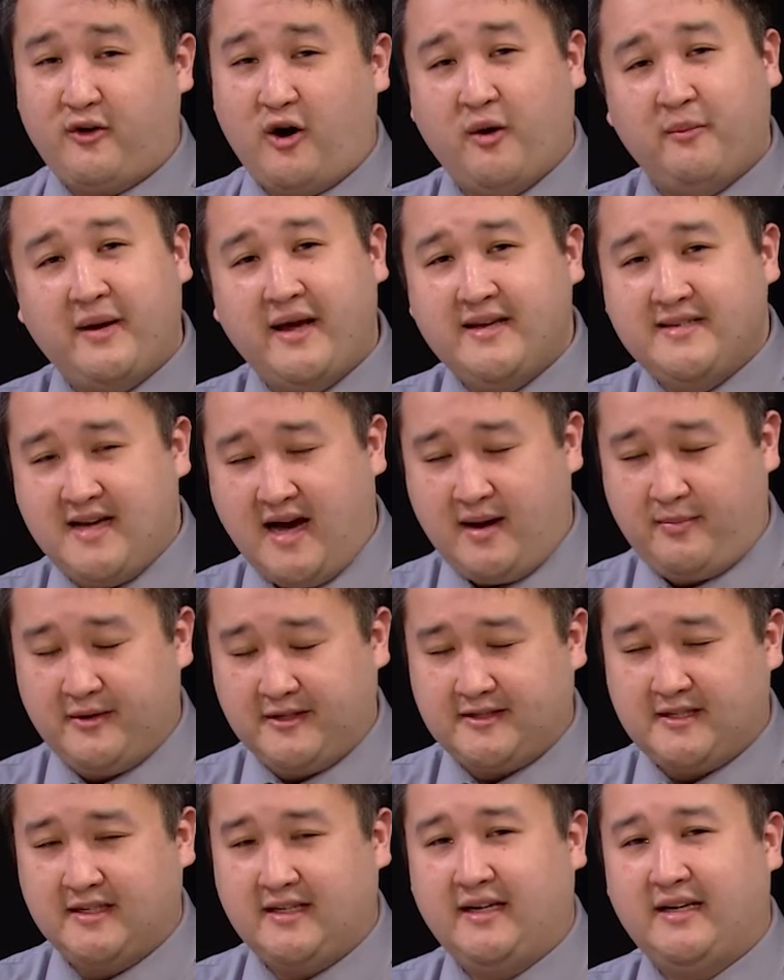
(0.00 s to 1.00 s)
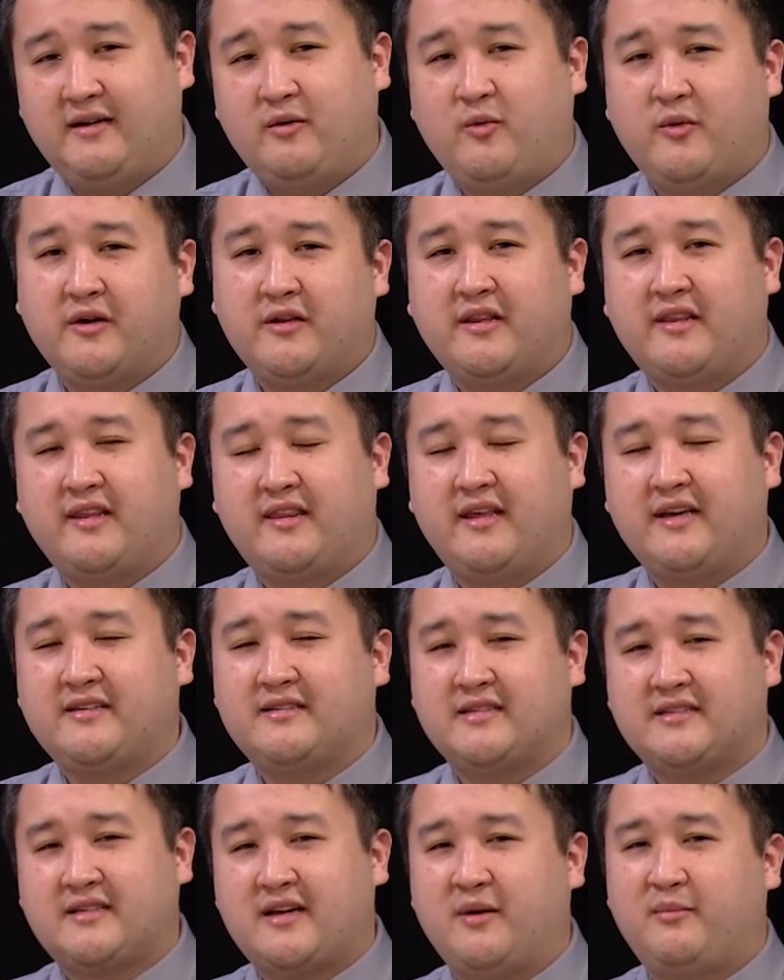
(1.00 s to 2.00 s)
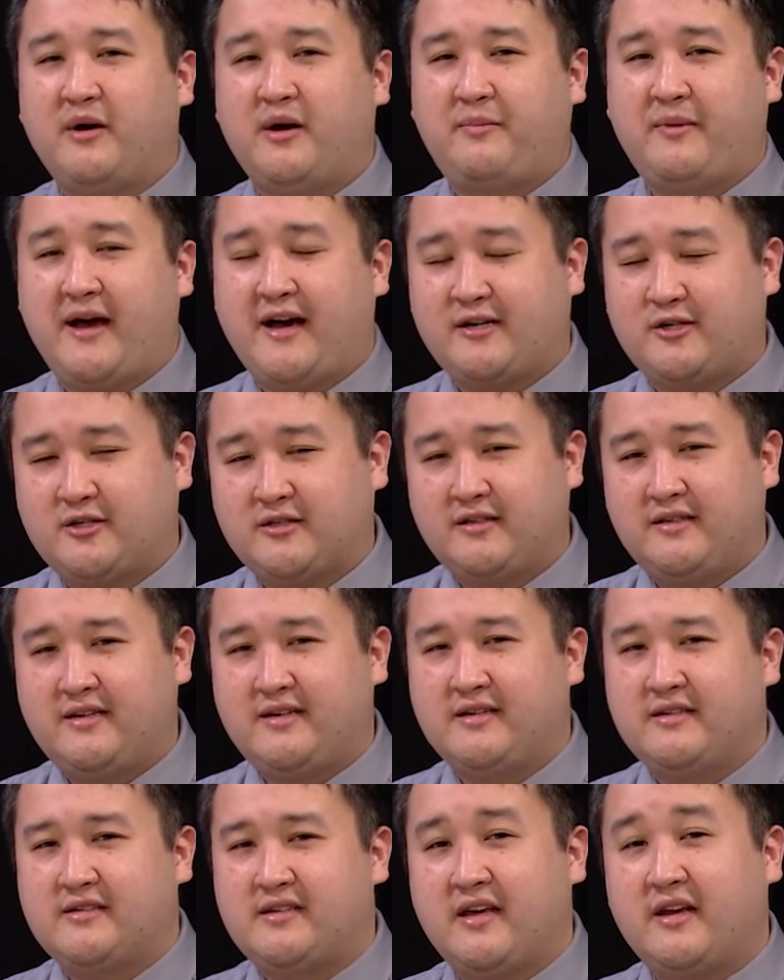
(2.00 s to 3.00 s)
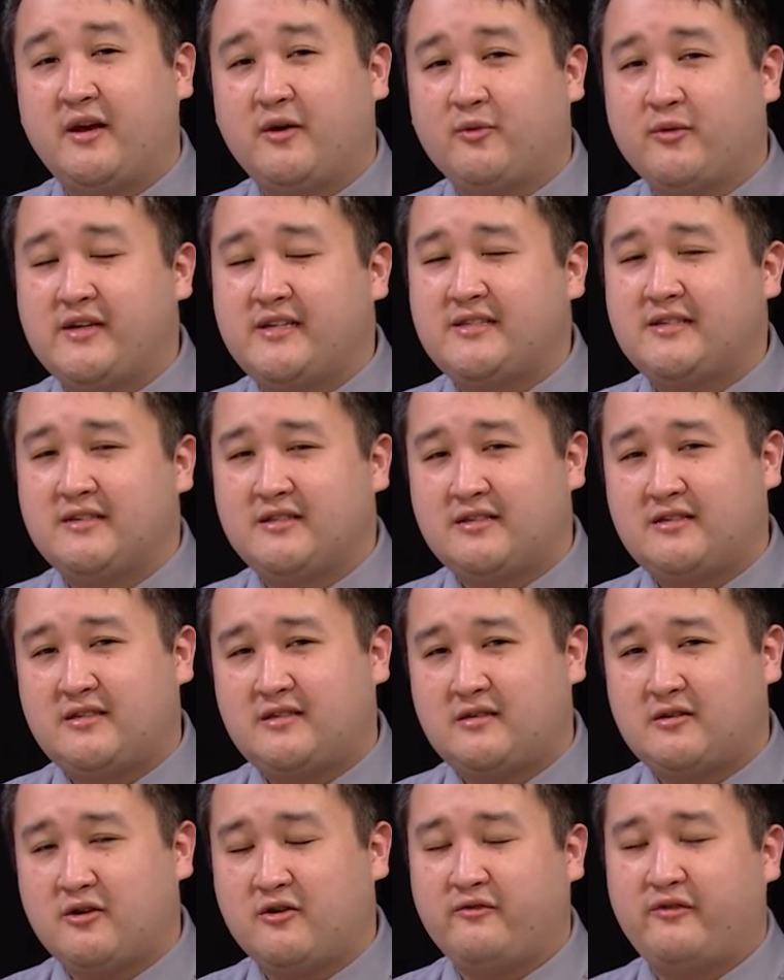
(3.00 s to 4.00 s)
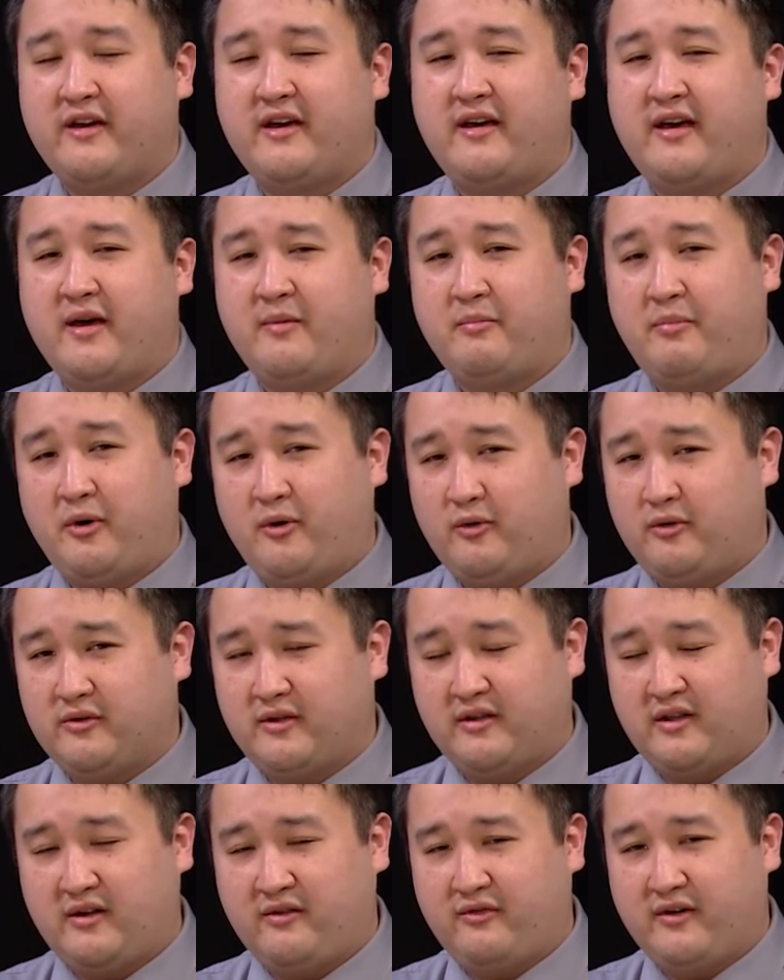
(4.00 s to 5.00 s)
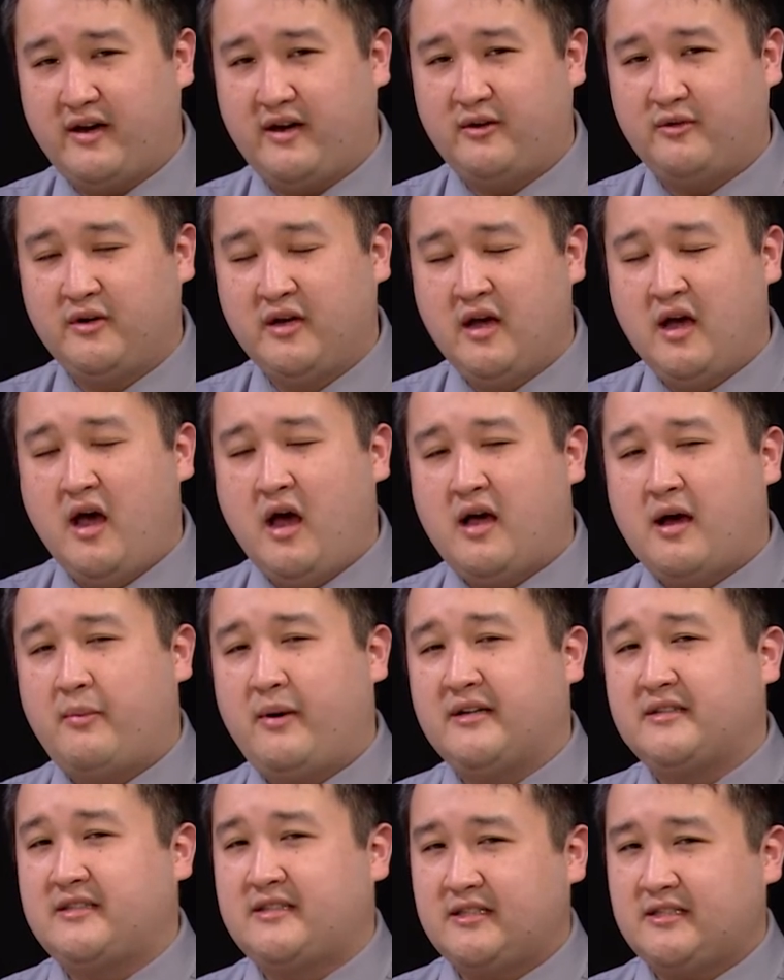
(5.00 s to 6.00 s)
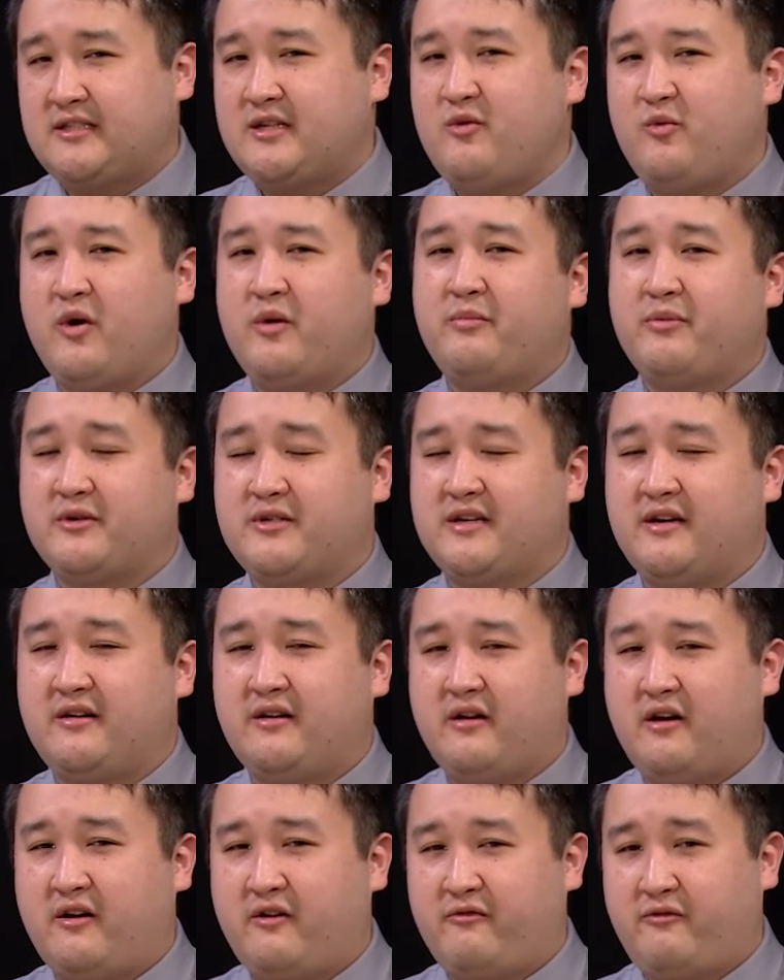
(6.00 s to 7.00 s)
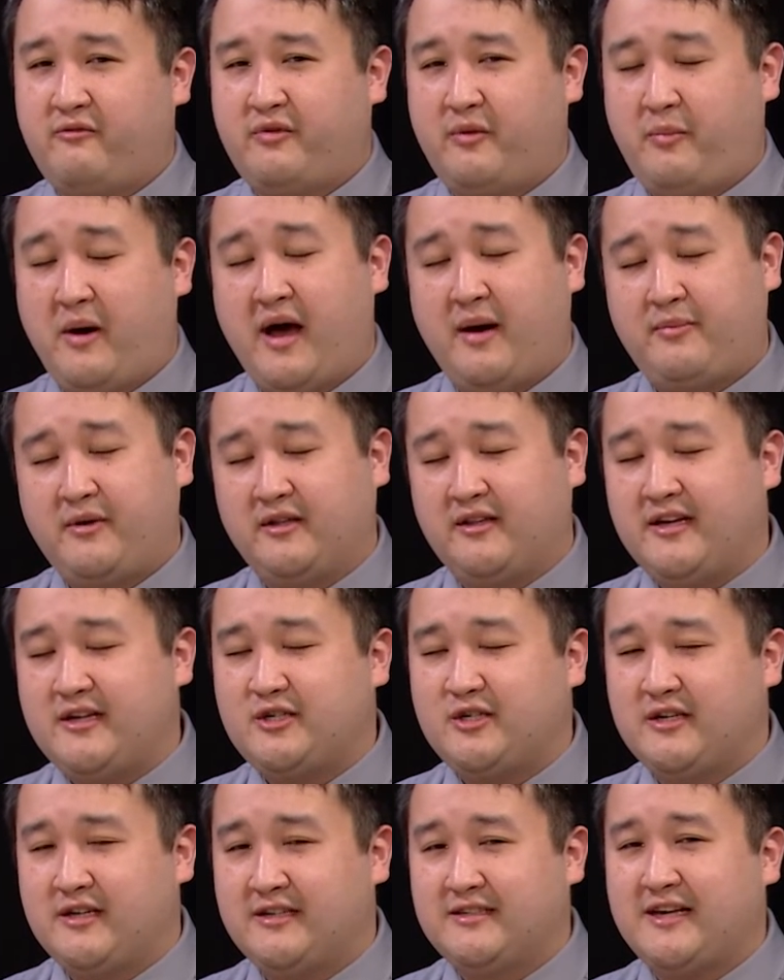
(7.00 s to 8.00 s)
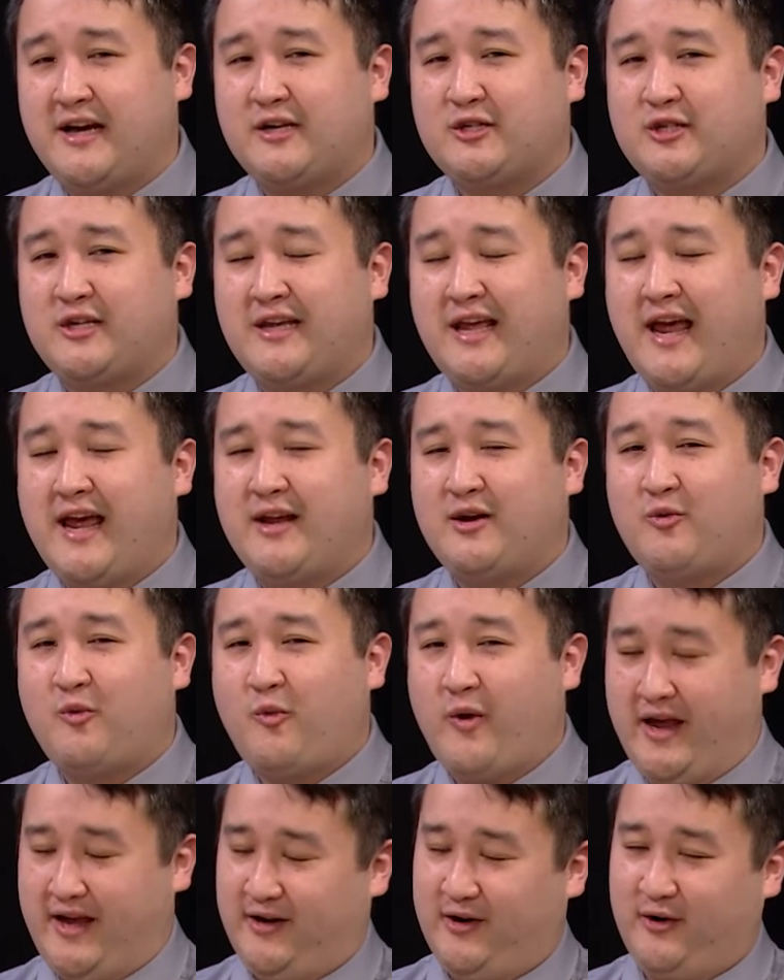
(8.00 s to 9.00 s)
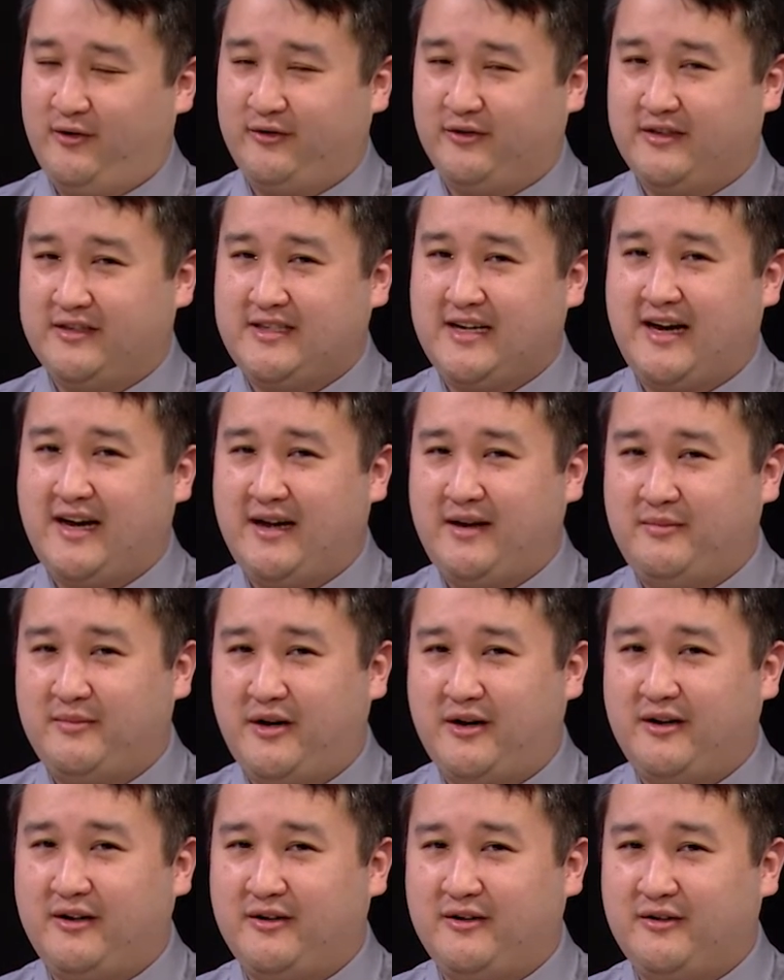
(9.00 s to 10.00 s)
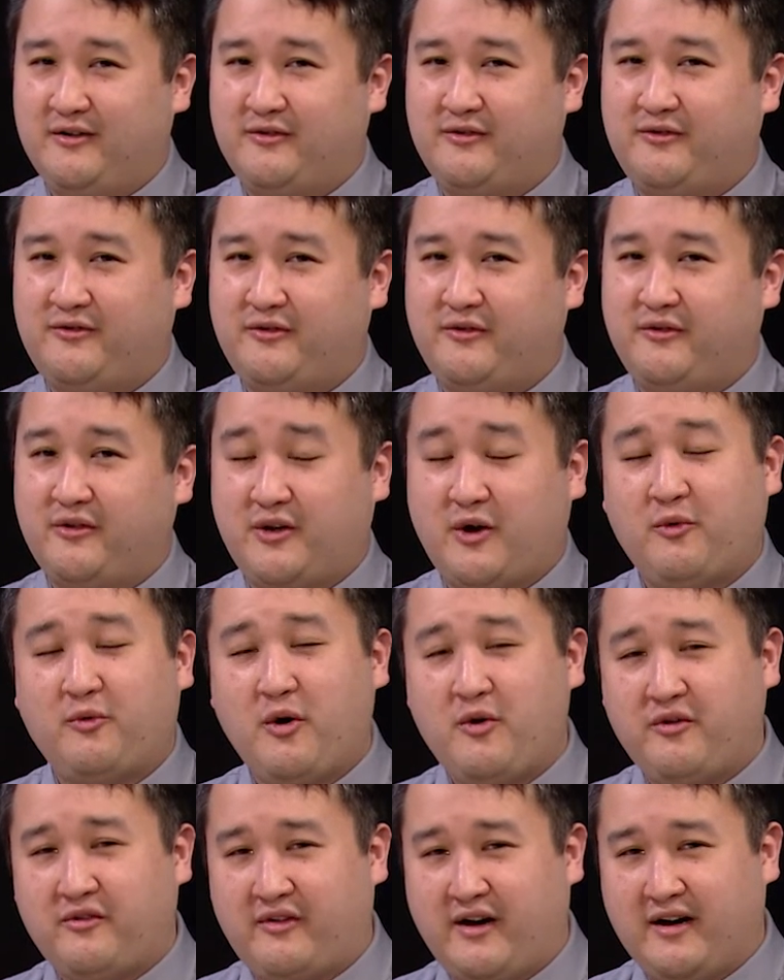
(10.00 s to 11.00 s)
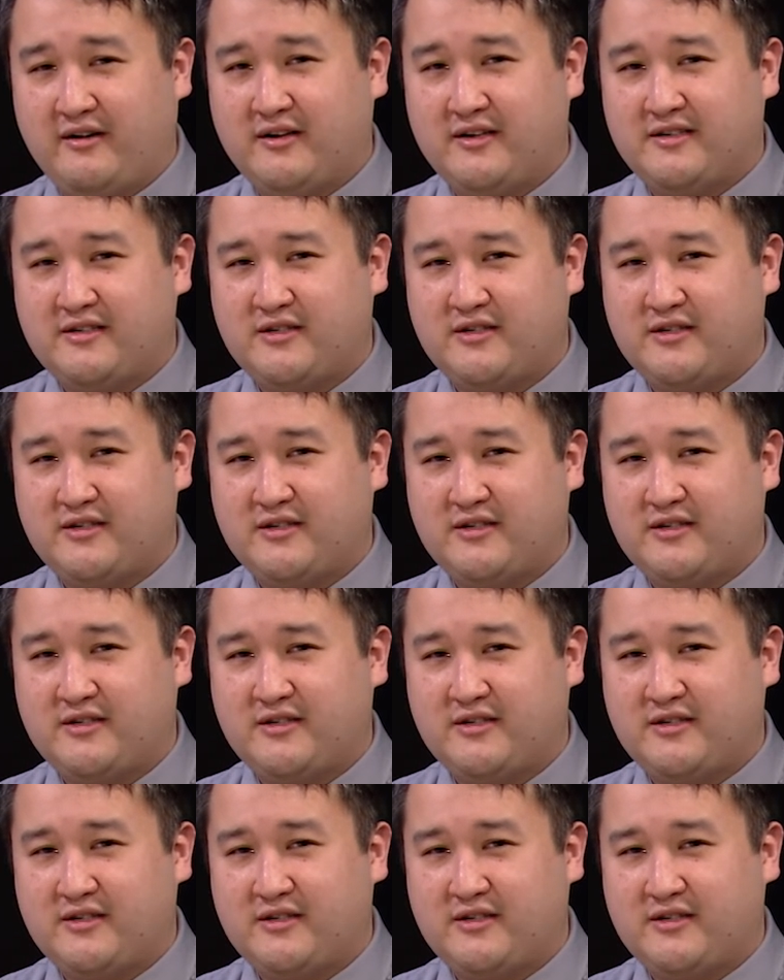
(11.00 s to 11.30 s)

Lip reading: our main topic today, one of the things that's come up actually is in a recent survey and poll that they found, about 61% of the population has actually gained weight over the time of coronavirus.